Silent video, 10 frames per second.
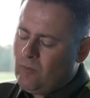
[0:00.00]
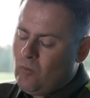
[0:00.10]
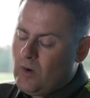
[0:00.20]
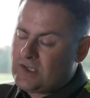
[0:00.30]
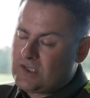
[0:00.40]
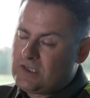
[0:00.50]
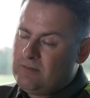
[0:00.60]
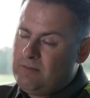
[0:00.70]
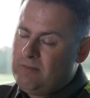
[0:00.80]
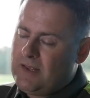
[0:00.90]
which
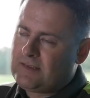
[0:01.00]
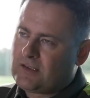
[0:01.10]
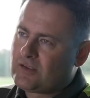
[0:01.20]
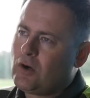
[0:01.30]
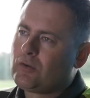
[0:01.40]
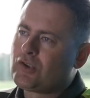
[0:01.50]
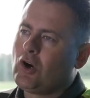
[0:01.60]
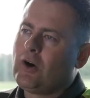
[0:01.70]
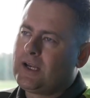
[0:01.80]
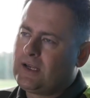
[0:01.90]
means that there's no
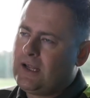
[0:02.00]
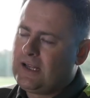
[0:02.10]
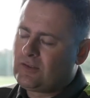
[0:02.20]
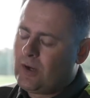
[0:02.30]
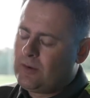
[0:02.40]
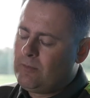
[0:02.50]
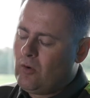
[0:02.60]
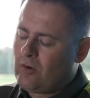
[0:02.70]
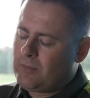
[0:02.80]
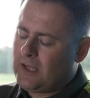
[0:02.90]
join, and that's quite
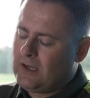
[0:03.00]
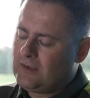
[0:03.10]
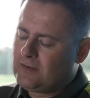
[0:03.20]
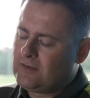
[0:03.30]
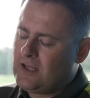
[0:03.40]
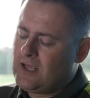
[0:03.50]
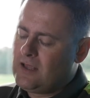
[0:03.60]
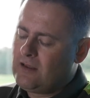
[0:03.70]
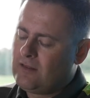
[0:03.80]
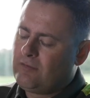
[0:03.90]
important because
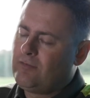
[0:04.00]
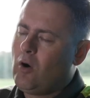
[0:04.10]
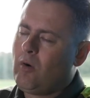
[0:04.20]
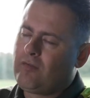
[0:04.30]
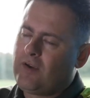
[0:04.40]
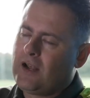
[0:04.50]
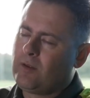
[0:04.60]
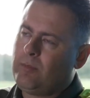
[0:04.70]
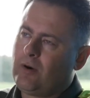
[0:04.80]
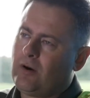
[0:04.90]
the flow or feel of
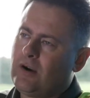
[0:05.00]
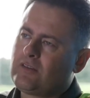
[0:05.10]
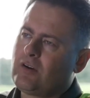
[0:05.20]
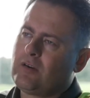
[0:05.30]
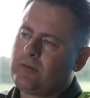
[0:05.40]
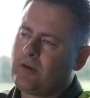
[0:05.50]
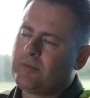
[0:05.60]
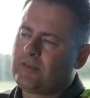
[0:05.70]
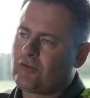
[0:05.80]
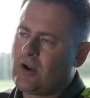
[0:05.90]
the putter in terms of
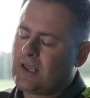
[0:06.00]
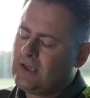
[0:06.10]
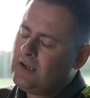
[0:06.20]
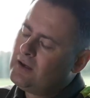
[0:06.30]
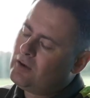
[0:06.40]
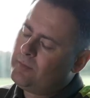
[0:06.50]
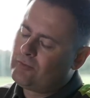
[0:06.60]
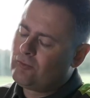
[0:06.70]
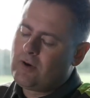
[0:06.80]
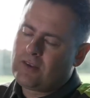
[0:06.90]
the strike
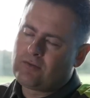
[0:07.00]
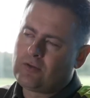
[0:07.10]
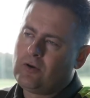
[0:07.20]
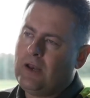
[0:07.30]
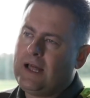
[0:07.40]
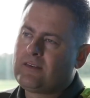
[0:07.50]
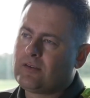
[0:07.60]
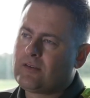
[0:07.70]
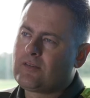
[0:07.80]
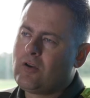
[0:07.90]
comes right through the whole head, so
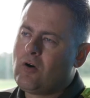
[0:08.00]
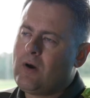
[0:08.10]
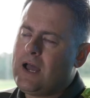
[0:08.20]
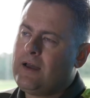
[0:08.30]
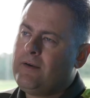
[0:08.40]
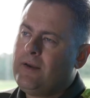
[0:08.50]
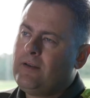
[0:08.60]
there's no